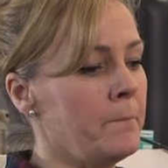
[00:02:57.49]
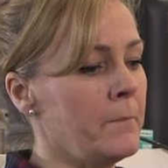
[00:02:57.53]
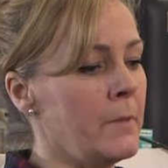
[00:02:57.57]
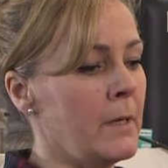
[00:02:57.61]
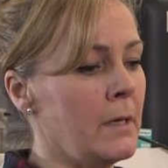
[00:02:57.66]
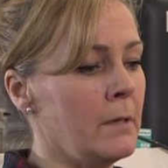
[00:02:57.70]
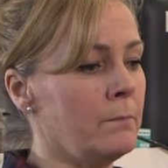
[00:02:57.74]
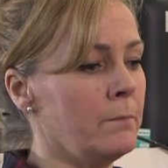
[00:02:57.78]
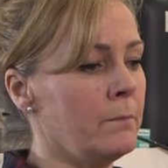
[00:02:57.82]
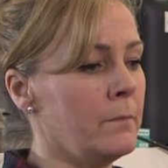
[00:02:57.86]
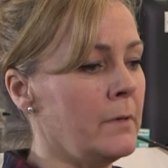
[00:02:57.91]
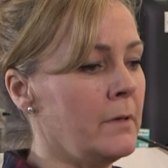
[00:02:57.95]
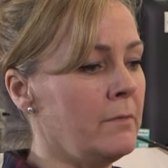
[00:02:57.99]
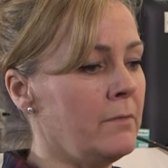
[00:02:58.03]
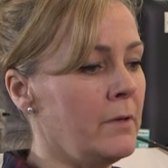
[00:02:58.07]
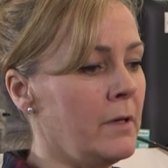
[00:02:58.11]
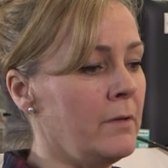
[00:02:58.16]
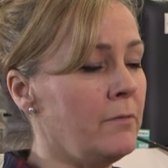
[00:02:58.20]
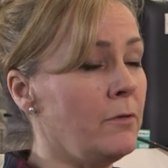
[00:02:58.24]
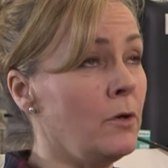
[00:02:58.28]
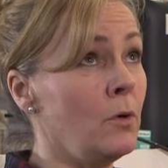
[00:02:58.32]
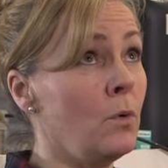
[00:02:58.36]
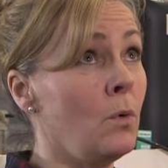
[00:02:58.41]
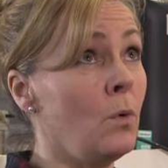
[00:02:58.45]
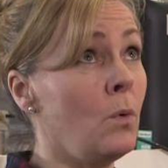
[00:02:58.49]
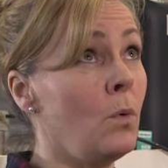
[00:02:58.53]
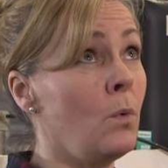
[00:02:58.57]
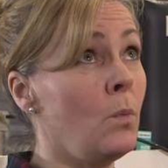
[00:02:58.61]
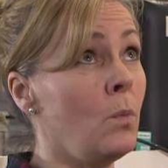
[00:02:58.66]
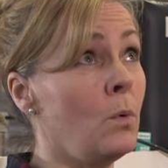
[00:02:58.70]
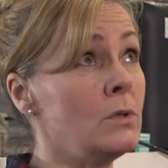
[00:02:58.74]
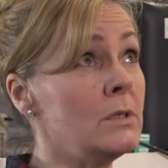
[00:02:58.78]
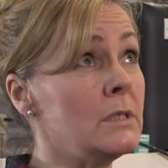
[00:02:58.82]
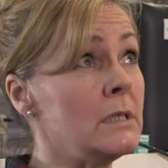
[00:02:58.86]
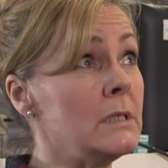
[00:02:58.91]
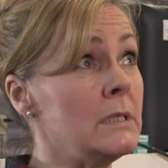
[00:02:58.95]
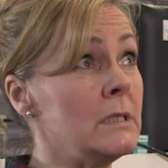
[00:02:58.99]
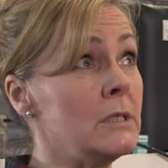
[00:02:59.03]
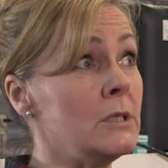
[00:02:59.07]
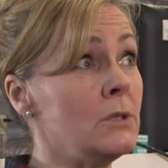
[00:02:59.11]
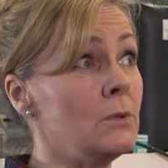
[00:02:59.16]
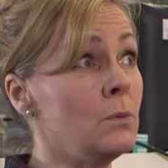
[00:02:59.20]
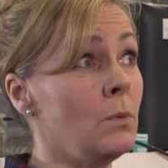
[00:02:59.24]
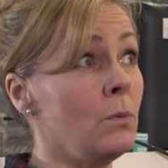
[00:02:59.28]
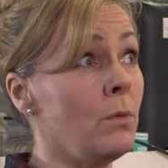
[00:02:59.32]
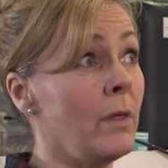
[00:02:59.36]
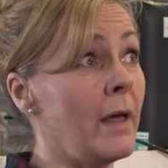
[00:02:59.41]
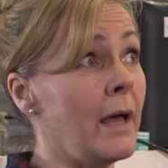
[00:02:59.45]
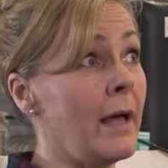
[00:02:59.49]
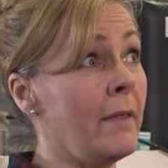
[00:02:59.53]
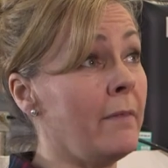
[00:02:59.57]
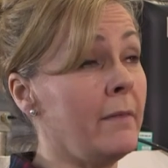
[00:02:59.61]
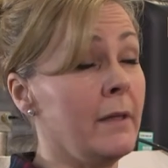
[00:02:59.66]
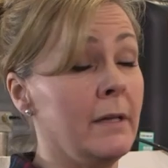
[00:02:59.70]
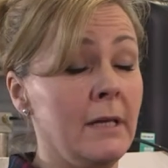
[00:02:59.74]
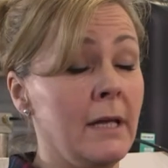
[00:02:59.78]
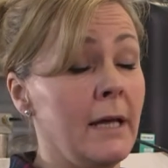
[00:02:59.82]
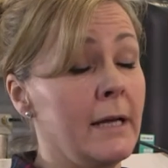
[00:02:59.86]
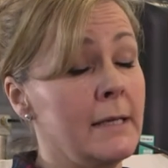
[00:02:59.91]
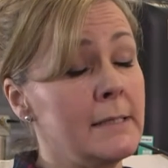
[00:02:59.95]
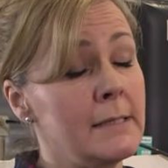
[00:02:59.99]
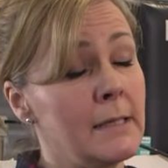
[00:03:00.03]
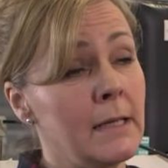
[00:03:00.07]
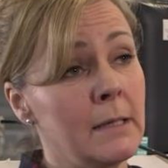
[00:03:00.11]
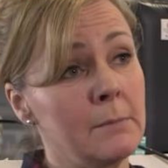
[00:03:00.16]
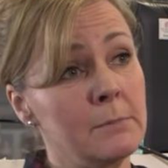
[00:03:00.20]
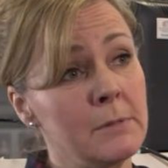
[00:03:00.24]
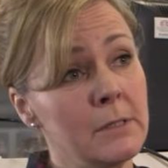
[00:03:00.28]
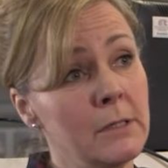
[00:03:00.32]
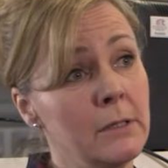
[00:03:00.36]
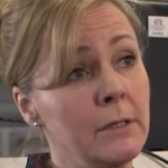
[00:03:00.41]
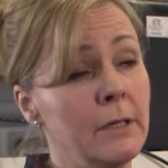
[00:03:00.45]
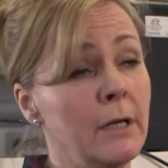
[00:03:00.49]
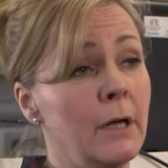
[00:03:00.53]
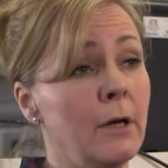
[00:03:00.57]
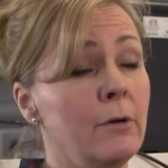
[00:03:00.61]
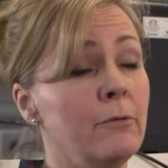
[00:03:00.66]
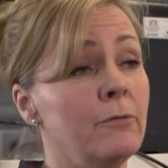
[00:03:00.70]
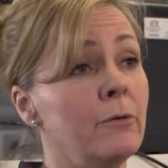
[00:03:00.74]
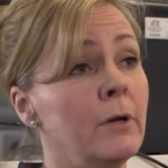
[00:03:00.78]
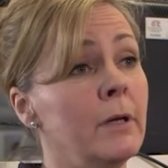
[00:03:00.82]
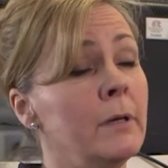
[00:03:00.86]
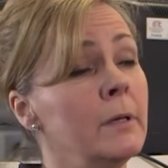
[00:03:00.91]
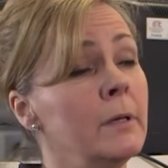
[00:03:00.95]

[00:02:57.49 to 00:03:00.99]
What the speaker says: Then if you're wanting to do all that, then yes, absolutely go for